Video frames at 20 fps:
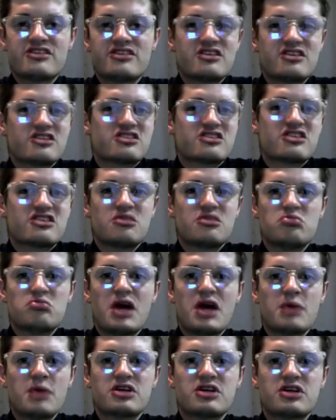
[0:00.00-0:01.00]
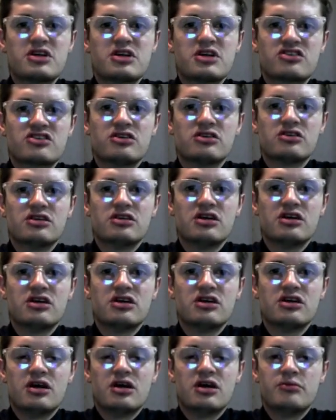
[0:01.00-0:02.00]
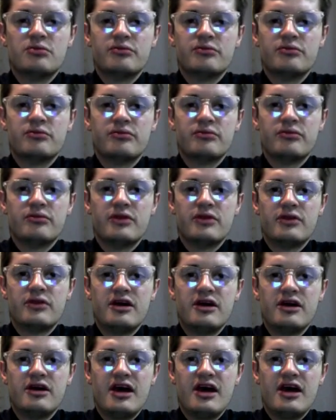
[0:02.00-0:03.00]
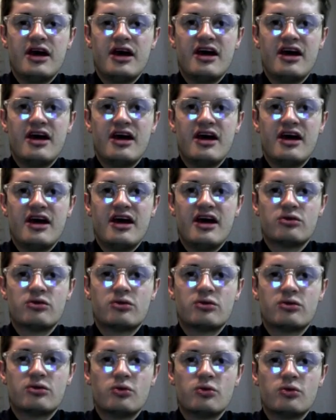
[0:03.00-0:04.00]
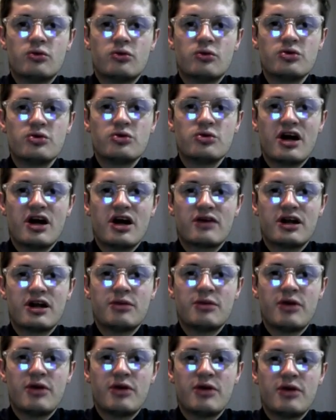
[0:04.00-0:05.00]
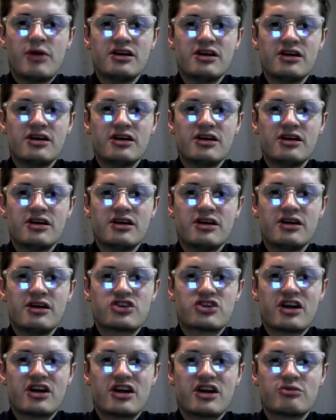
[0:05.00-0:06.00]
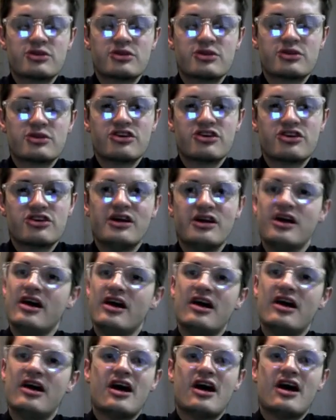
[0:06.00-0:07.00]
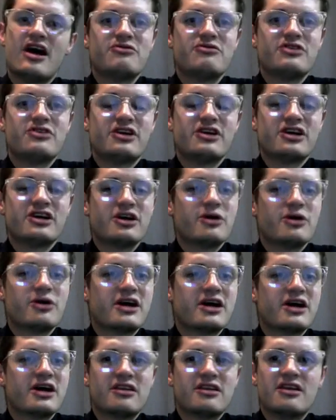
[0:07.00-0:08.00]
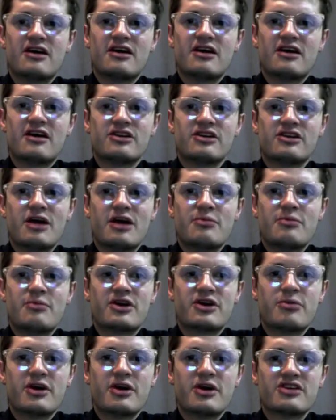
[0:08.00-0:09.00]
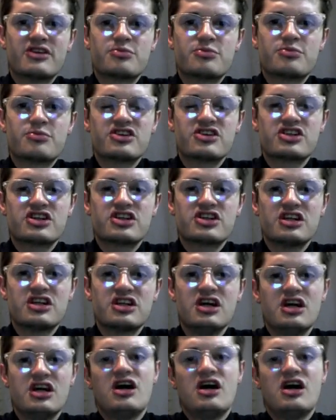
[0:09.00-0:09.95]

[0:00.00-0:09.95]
They just said, I'm going to castle. And once we got right about here where we can trade off material, I'm feeling, okay, I feel a lot better about this position.